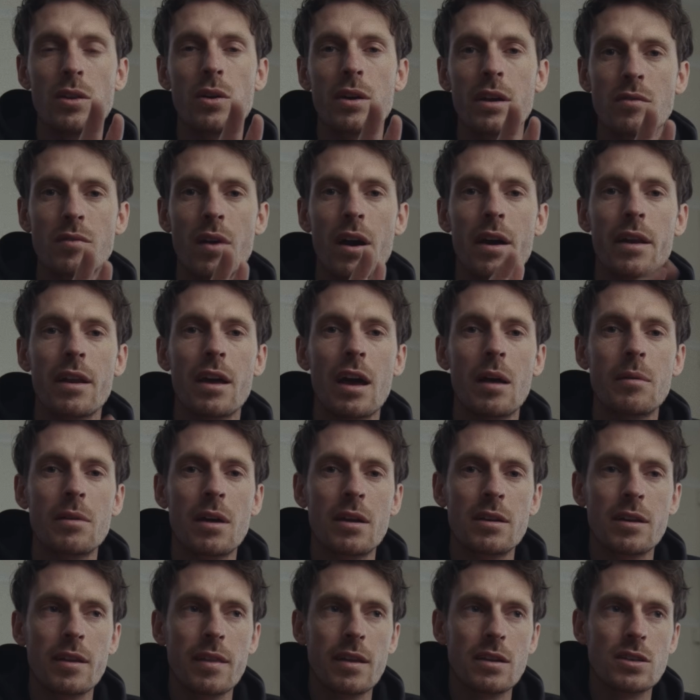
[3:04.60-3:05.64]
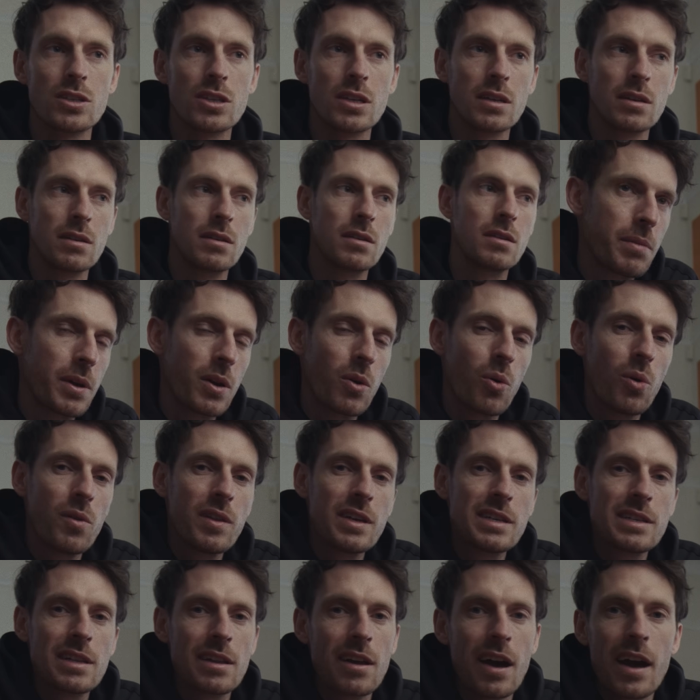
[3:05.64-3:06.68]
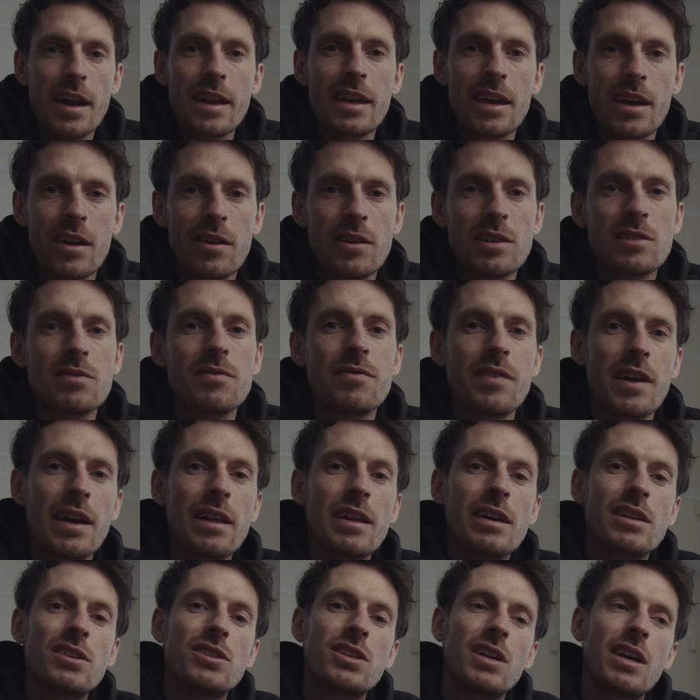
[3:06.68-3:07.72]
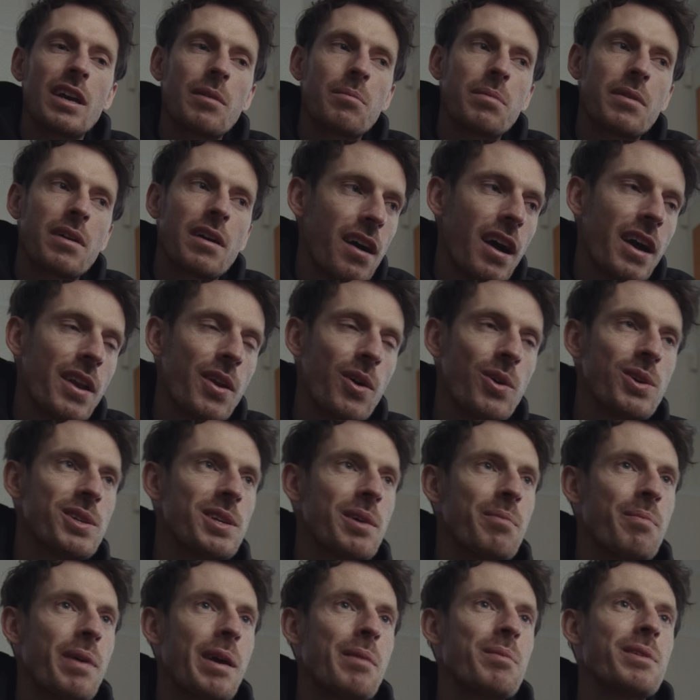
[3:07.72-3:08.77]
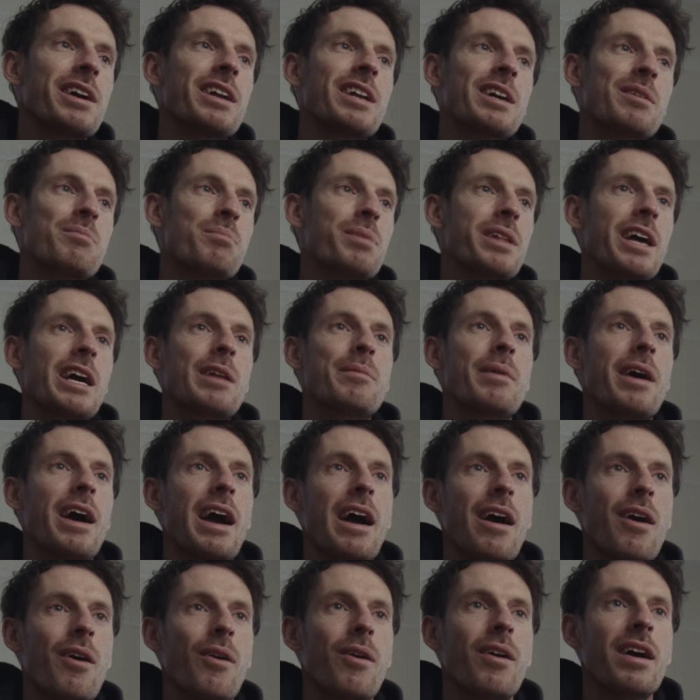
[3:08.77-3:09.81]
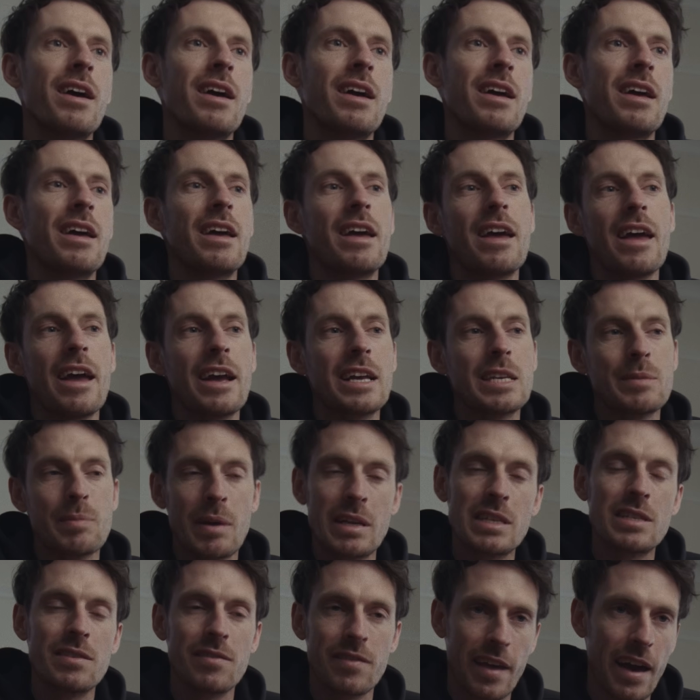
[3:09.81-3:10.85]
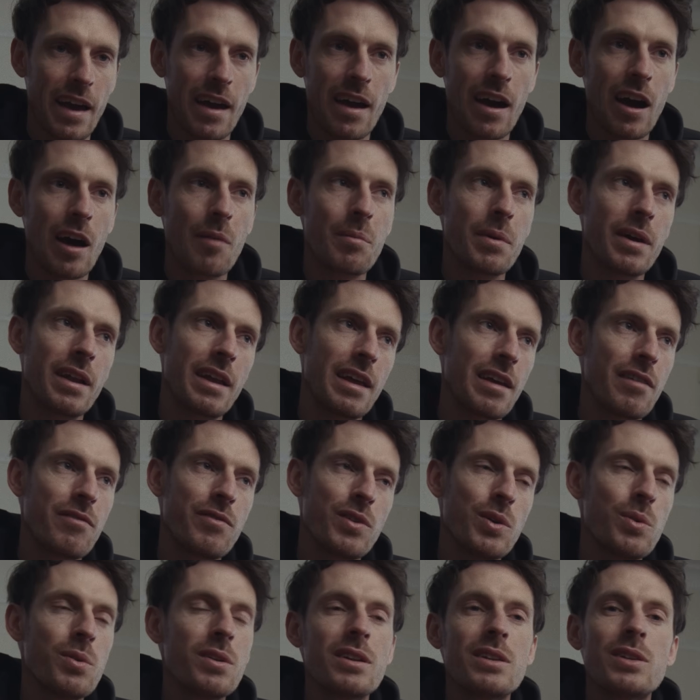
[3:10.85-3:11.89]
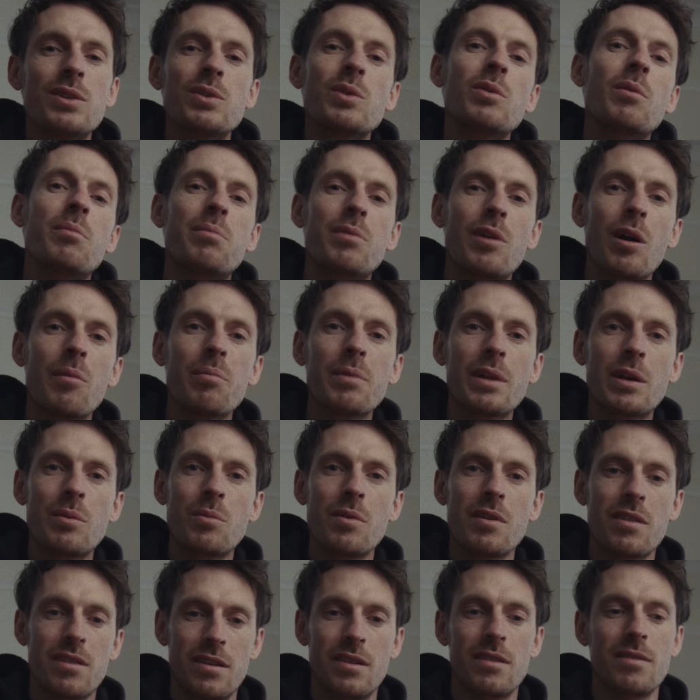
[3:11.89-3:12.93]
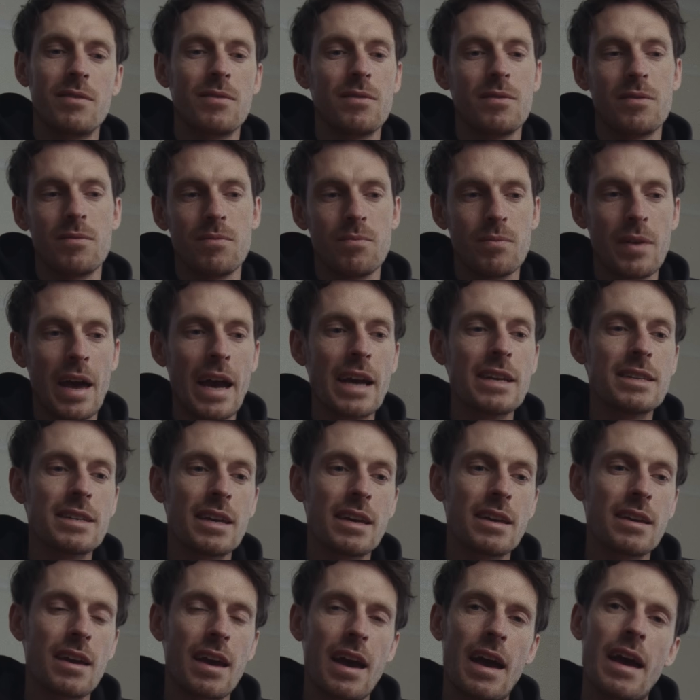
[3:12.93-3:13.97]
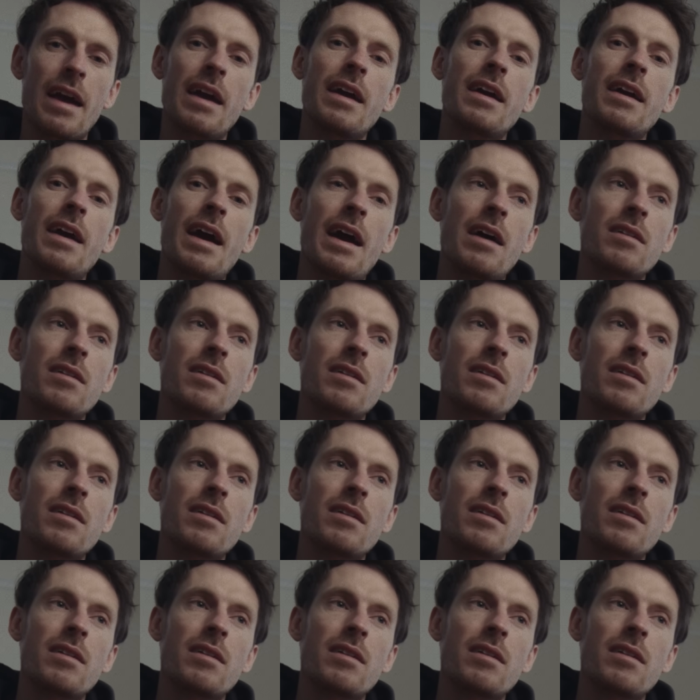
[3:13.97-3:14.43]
looking right up under their chin. But all this lighting gear is fairly cheap. I know some people are going to complain about how expensive they are, but if you were to do it properly with a 18K